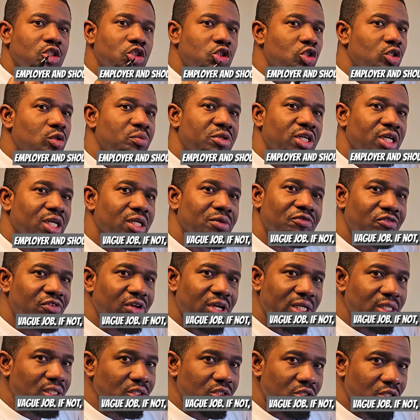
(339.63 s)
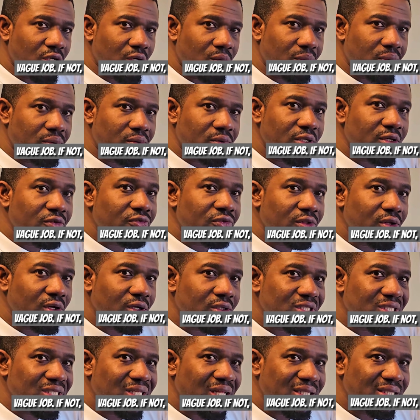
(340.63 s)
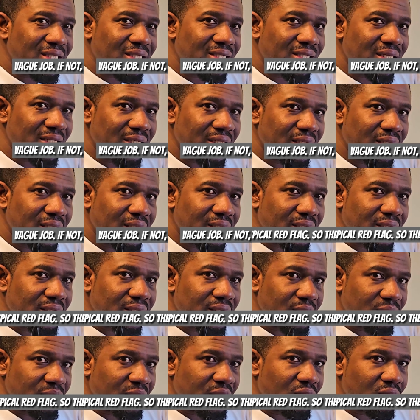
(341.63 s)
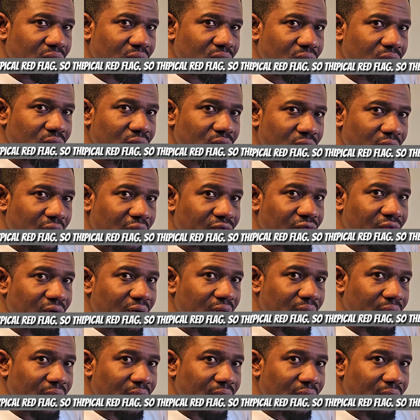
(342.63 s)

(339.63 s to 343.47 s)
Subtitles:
be a vague job. If not, that is a typical red flag.